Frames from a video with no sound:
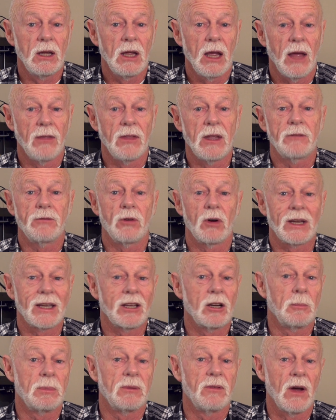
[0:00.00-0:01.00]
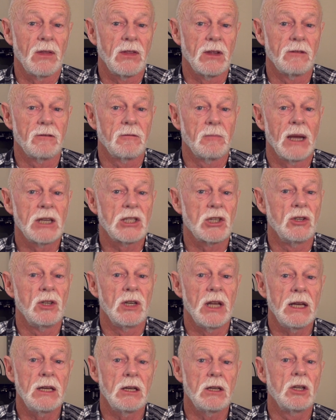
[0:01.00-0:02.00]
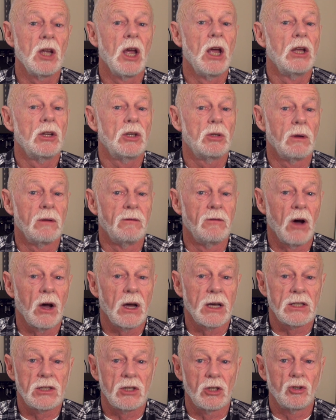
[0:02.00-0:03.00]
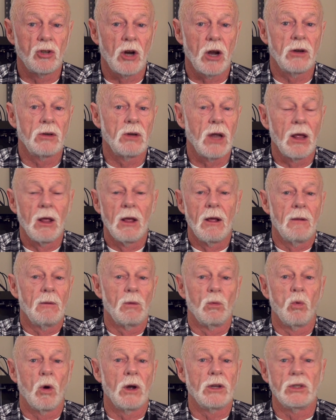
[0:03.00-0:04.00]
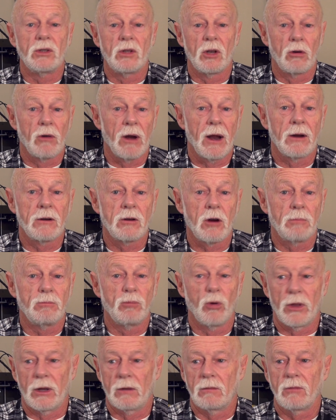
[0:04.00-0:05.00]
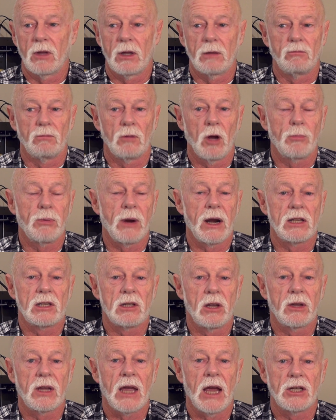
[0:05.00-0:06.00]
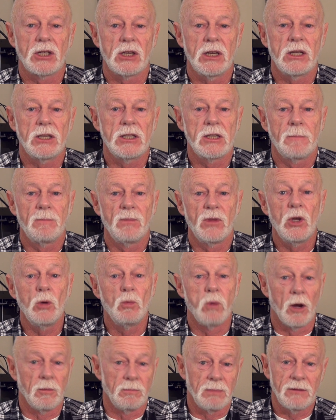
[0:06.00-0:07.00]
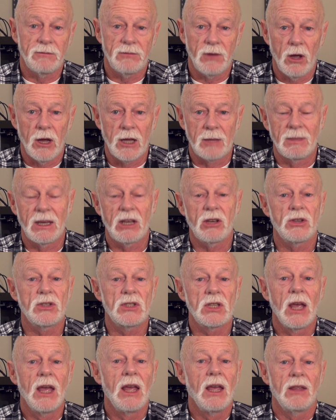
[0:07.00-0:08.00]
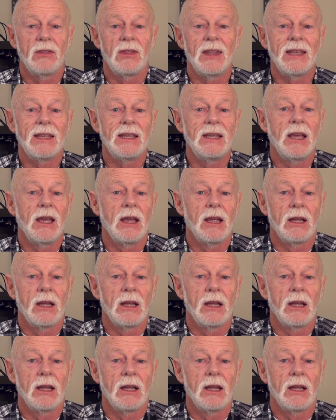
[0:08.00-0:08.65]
and therefore it cannot provide the information needed to advise the drone what the ground op or the operator's location is, you won't be flying, because the